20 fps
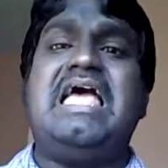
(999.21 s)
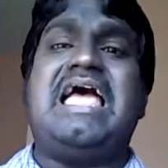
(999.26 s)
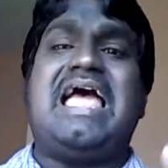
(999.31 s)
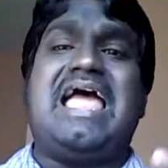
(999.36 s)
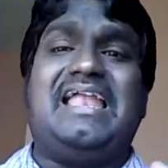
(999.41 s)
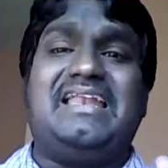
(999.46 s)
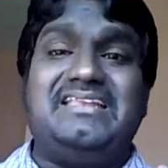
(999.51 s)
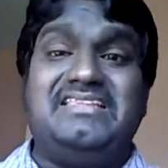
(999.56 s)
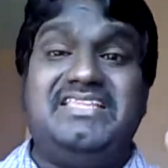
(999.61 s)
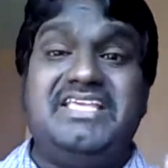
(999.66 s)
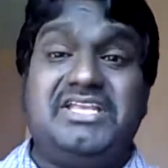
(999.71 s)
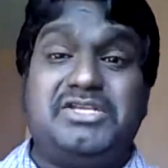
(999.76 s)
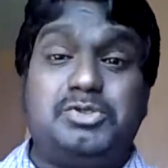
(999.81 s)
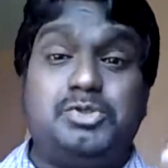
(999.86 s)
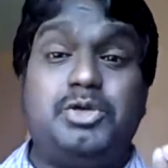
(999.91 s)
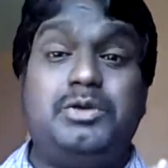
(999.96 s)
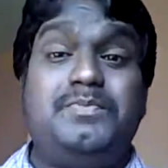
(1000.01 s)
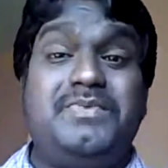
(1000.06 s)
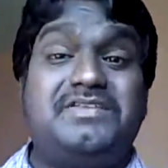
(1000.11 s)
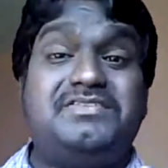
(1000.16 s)
and there
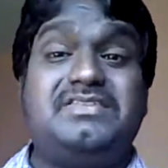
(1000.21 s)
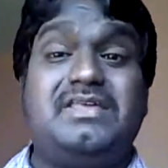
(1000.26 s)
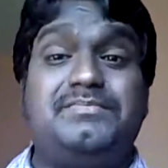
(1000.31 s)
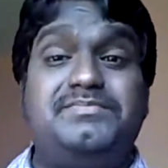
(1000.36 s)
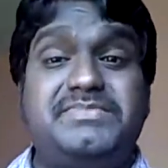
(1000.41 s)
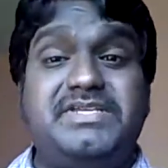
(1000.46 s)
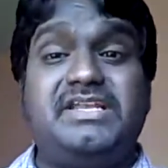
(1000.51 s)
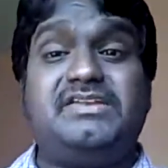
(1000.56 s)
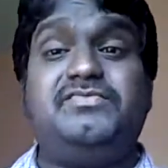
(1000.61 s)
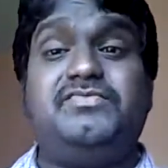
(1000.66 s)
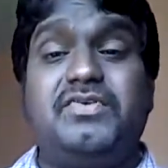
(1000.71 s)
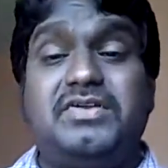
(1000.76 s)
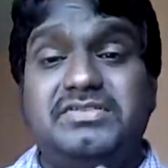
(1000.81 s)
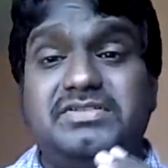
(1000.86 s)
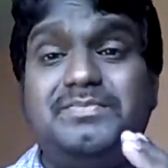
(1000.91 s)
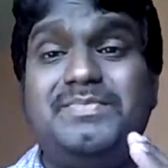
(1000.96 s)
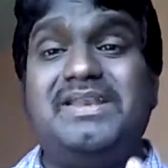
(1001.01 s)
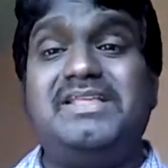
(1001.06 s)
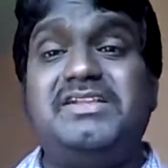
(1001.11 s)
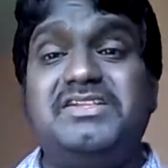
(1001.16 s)
should be a subject for
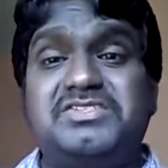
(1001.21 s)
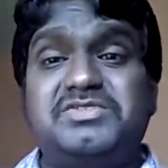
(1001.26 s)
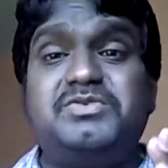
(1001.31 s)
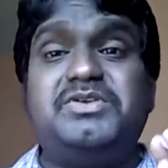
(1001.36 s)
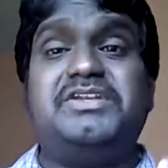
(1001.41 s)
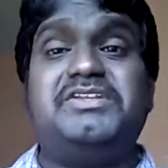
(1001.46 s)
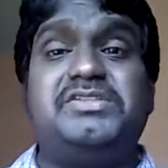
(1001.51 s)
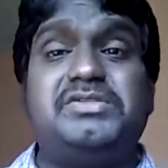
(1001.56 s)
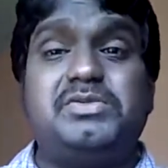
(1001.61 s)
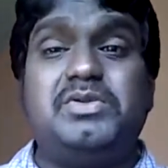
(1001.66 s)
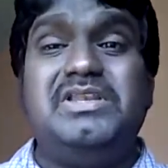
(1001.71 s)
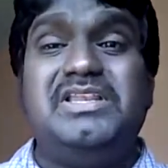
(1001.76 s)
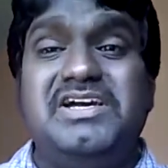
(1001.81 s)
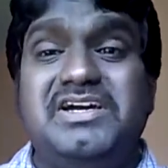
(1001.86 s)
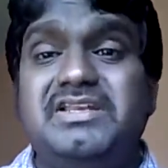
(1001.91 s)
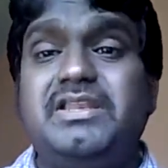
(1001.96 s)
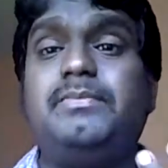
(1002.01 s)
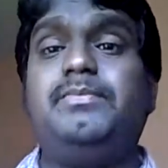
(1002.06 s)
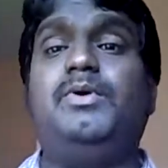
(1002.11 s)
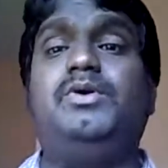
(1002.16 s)
the medical students to
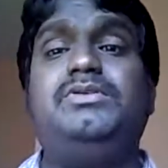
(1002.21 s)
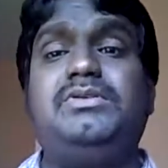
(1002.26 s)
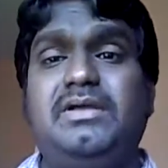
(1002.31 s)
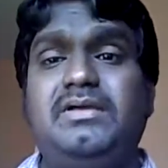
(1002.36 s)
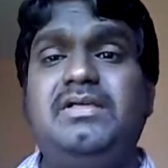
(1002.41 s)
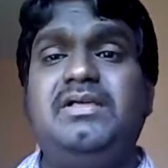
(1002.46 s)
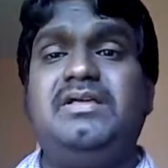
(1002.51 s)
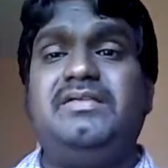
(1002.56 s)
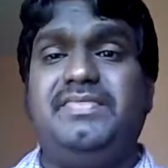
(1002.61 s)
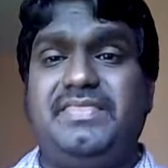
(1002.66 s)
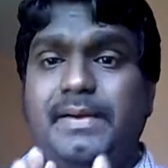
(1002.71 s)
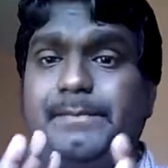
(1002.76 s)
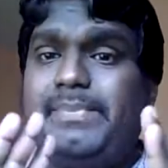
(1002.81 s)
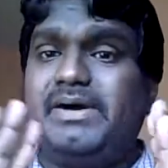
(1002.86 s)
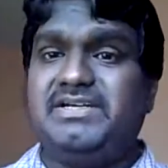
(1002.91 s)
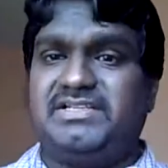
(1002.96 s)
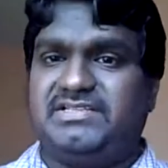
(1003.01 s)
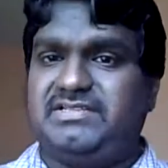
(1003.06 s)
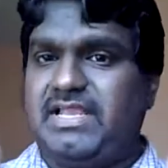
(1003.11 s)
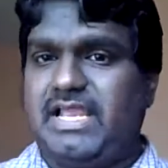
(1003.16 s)
learn about the
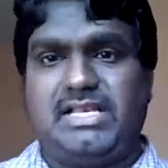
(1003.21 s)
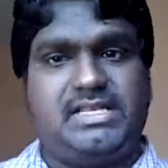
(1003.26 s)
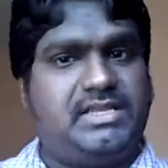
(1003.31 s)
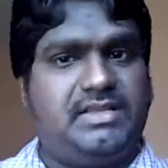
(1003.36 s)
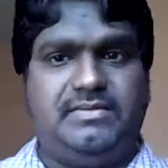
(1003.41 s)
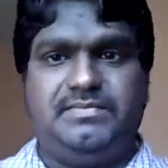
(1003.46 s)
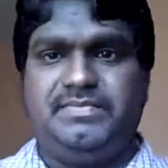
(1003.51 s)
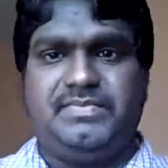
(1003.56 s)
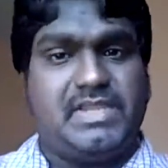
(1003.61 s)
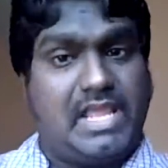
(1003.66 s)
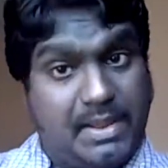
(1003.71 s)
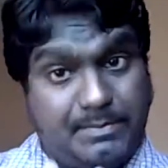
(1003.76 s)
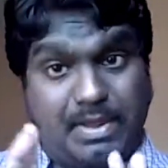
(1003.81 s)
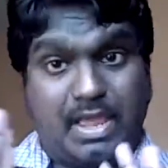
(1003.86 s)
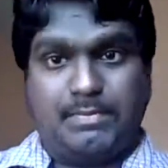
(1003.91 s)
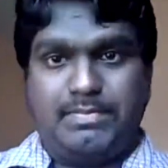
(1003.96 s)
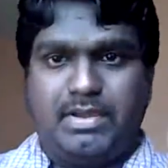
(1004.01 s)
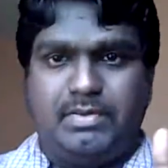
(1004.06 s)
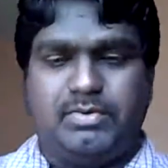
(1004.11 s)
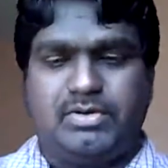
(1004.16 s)
personality. I am
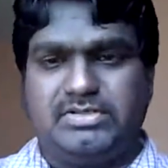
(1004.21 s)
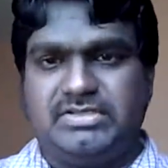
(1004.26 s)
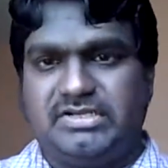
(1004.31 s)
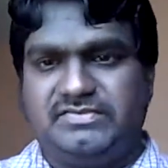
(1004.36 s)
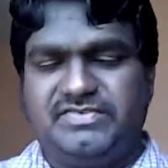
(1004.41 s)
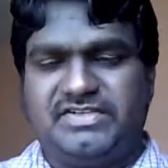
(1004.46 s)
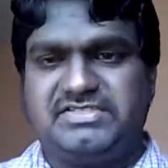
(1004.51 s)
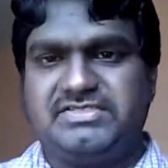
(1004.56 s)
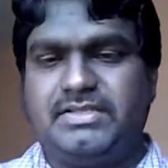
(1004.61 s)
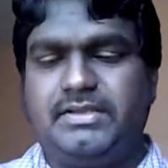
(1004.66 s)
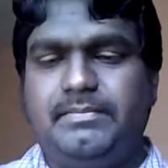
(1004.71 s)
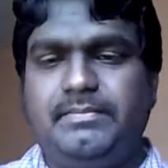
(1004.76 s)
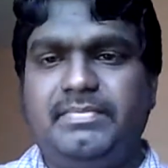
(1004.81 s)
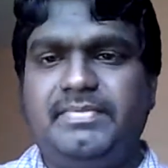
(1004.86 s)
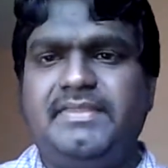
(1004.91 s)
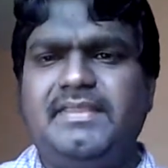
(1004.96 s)
happy about that. First thing,